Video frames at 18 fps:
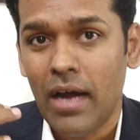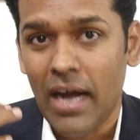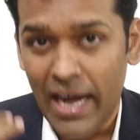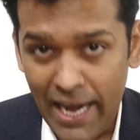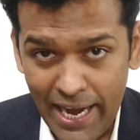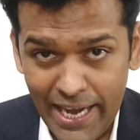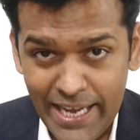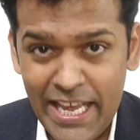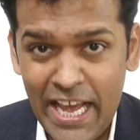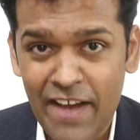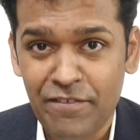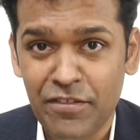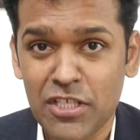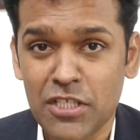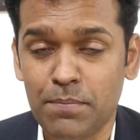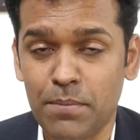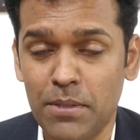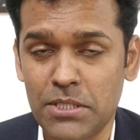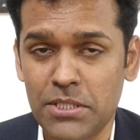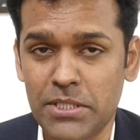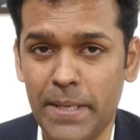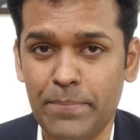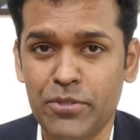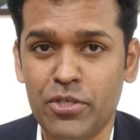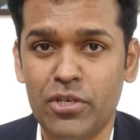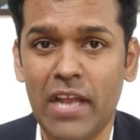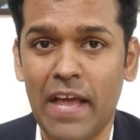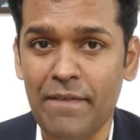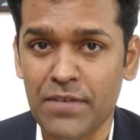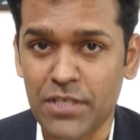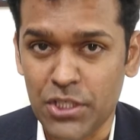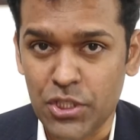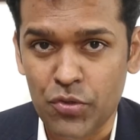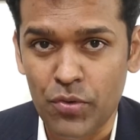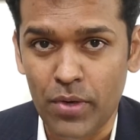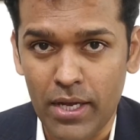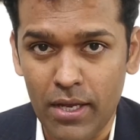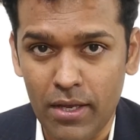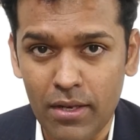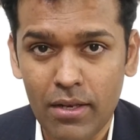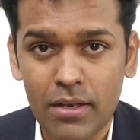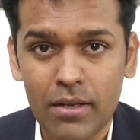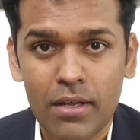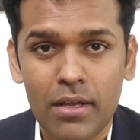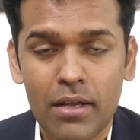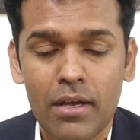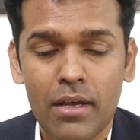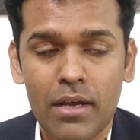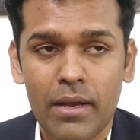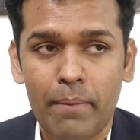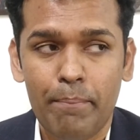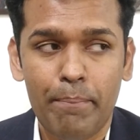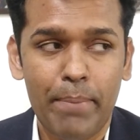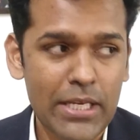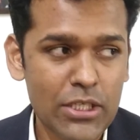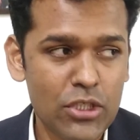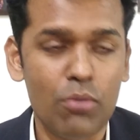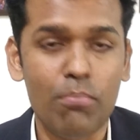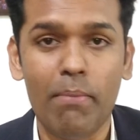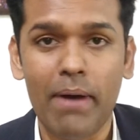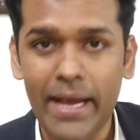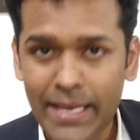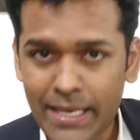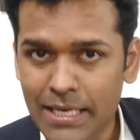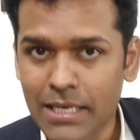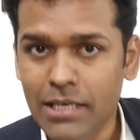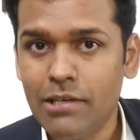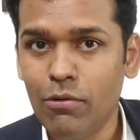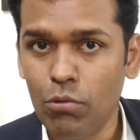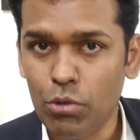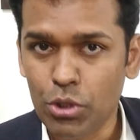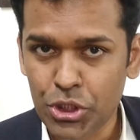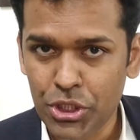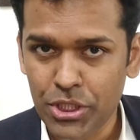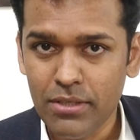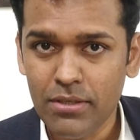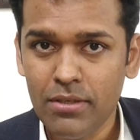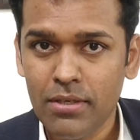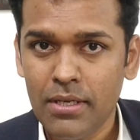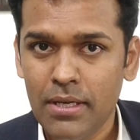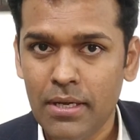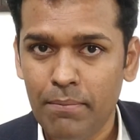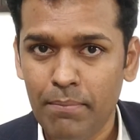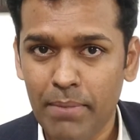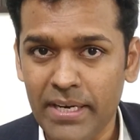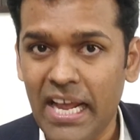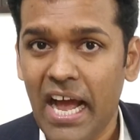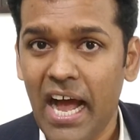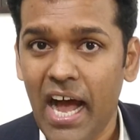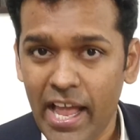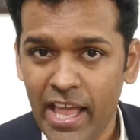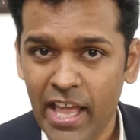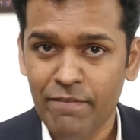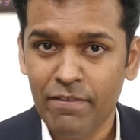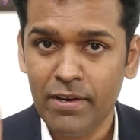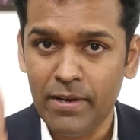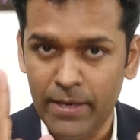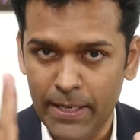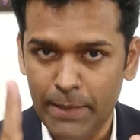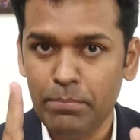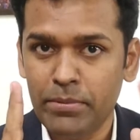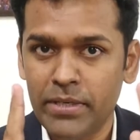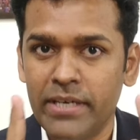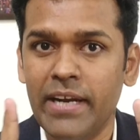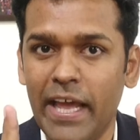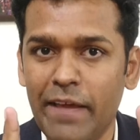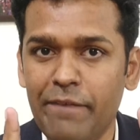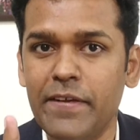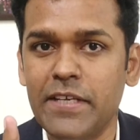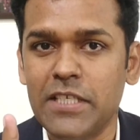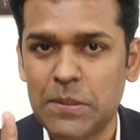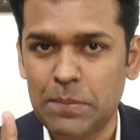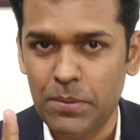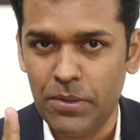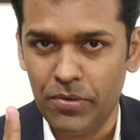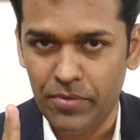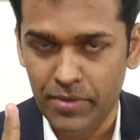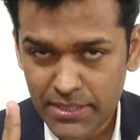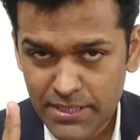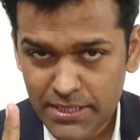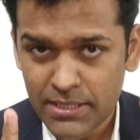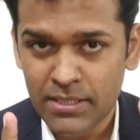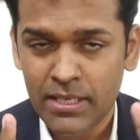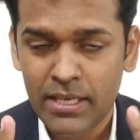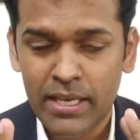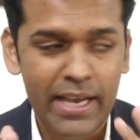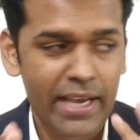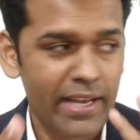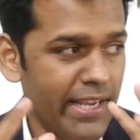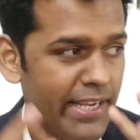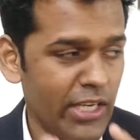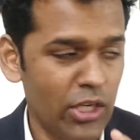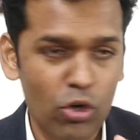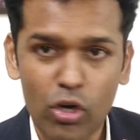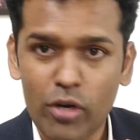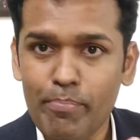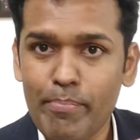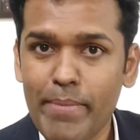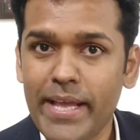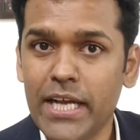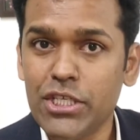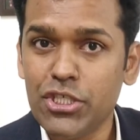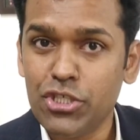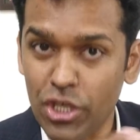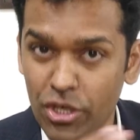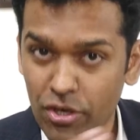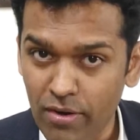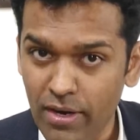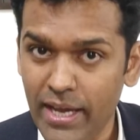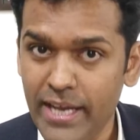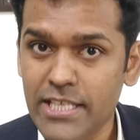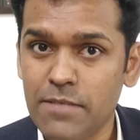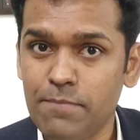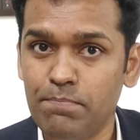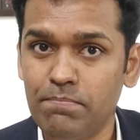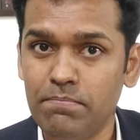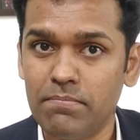I have this perception, life is a struggle, based on my conclusion, but I have a limited life experience, and I cannot make a generalized